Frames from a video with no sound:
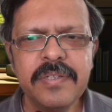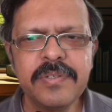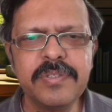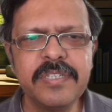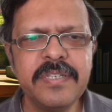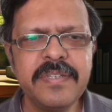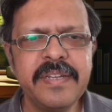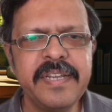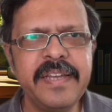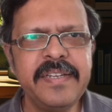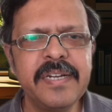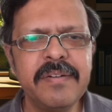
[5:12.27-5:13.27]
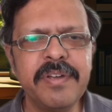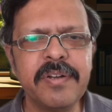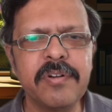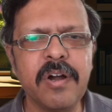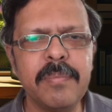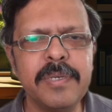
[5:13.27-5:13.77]
So this is an area where
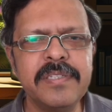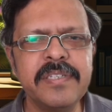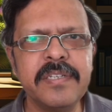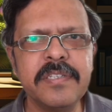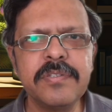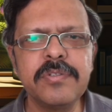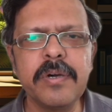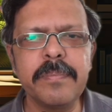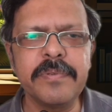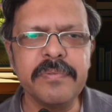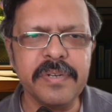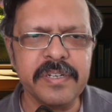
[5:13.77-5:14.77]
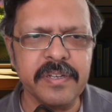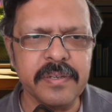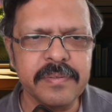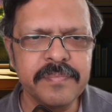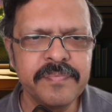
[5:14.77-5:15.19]
common sense stops working.